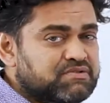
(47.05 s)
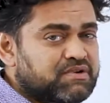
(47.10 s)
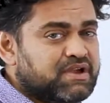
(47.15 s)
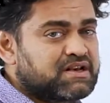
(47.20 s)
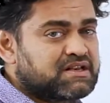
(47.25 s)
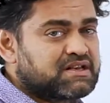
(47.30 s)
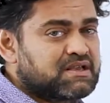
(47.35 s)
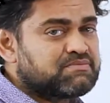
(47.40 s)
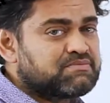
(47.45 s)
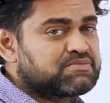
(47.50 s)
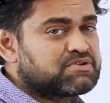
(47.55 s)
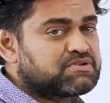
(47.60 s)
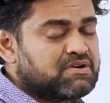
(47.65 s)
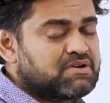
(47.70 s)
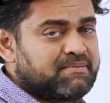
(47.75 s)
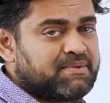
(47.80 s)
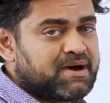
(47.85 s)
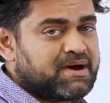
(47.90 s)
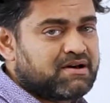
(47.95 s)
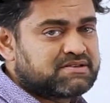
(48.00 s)
You can come to
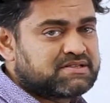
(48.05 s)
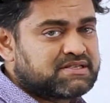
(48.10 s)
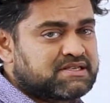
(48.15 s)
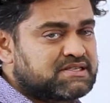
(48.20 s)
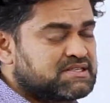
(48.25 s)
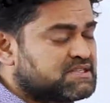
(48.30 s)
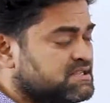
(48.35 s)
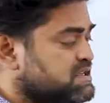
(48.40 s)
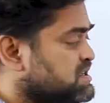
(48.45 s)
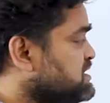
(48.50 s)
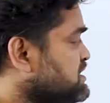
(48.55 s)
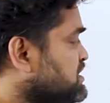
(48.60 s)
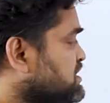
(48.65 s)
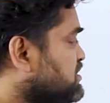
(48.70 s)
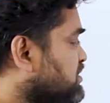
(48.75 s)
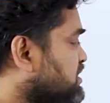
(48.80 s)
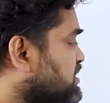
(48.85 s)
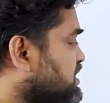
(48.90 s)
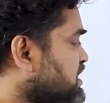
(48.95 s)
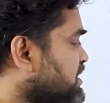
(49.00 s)
know about it.
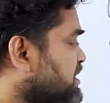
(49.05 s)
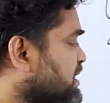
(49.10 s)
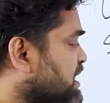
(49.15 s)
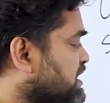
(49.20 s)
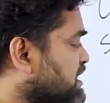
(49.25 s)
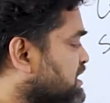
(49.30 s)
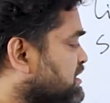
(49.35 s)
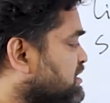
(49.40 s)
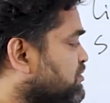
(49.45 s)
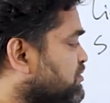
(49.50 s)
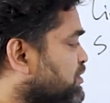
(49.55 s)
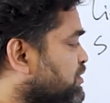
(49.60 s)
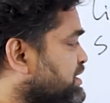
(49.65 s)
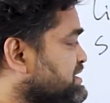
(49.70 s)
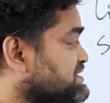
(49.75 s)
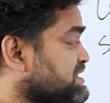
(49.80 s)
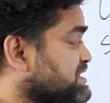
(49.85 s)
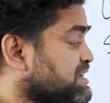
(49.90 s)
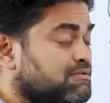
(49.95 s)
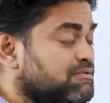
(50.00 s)
Okay, and another one
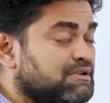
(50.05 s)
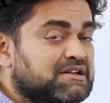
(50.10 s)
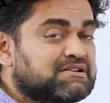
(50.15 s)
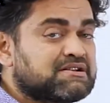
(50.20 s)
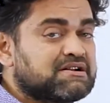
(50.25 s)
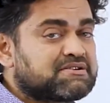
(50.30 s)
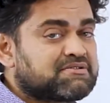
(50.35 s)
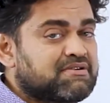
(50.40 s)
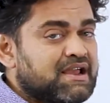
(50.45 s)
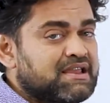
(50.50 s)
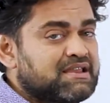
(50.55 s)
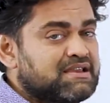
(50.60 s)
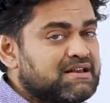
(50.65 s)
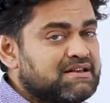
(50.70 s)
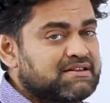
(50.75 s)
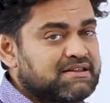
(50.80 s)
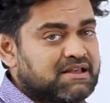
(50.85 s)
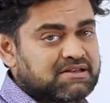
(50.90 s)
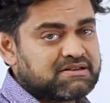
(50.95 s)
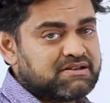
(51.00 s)
is equilateral
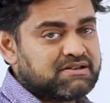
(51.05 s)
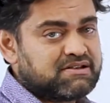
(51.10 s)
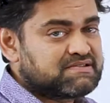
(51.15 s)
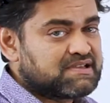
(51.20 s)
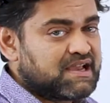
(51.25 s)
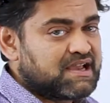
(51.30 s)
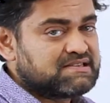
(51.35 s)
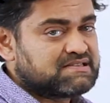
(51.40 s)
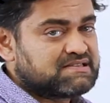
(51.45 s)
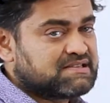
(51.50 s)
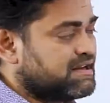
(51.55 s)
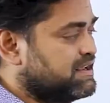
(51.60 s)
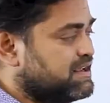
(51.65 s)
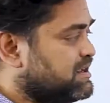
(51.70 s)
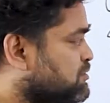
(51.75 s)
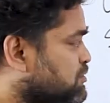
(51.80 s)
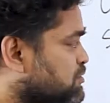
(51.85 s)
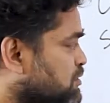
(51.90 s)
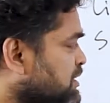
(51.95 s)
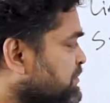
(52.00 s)
triangle, the two sides are
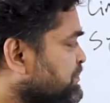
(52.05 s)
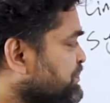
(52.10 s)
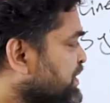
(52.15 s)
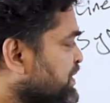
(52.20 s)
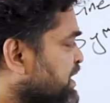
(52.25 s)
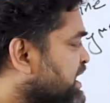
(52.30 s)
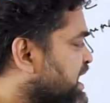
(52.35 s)
equal,